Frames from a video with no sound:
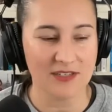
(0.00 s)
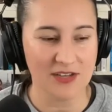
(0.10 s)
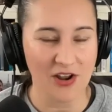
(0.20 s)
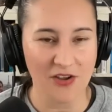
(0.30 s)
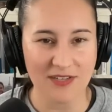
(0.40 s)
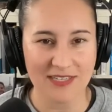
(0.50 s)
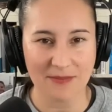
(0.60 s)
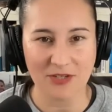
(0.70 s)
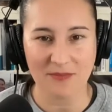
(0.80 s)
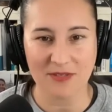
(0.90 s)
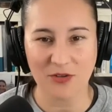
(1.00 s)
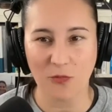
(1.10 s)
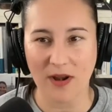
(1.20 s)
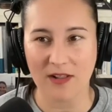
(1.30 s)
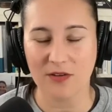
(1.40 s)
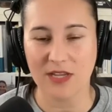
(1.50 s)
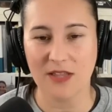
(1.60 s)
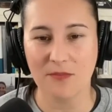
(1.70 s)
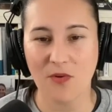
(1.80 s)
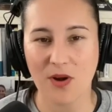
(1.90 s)
you know, sometimes till 1 o'clock in
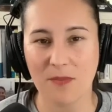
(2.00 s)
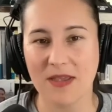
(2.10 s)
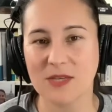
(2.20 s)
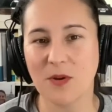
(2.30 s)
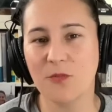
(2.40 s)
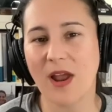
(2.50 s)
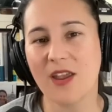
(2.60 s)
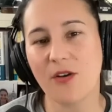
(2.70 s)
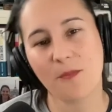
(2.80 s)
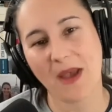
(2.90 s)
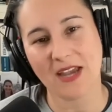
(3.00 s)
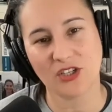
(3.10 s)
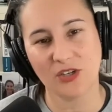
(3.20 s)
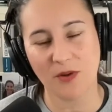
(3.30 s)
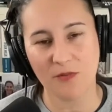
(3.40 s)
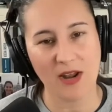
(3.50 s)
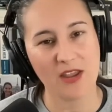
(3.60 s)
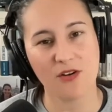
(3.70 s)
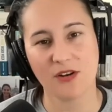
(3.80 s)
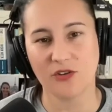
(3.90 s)
the morning, because we're running on passion, we're
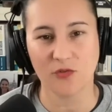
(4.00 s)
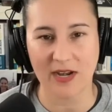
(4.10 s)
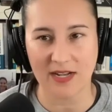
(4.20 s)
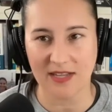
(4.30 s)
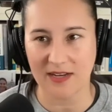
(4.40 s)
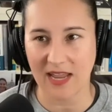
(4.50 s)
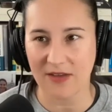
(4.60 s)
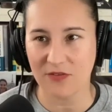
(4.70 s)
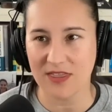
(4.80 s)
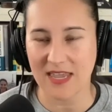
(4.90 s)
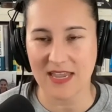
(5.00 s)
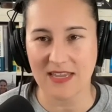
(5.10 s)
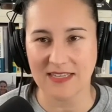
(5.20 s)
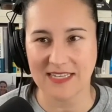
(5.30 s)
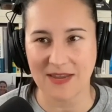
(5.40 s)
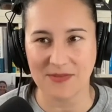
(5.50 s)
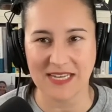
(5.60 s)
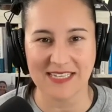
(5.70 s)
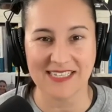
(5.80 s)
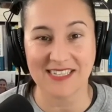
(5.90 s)
running on adrenaline, everything seems
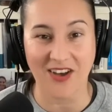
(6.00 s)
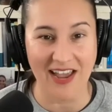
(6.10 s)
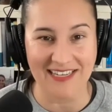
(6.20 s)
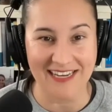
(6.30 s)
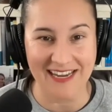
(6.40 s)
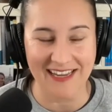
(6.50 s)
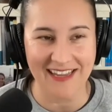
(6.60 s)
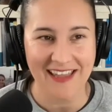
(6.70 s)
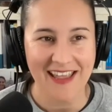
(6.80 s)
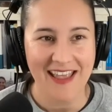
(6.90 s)
exciting,